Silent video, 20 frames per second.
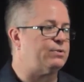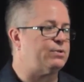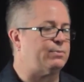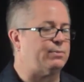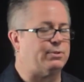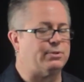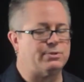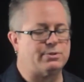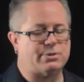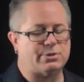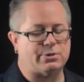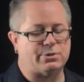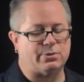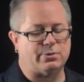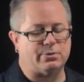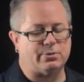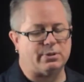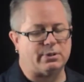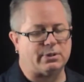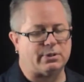similar
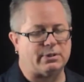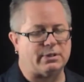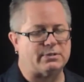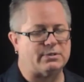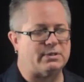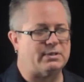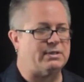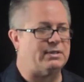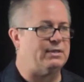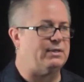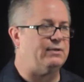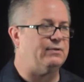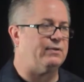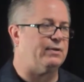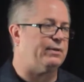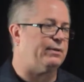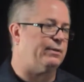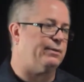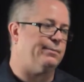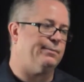to like on the SATs,
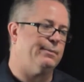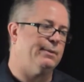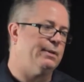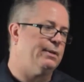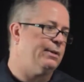like the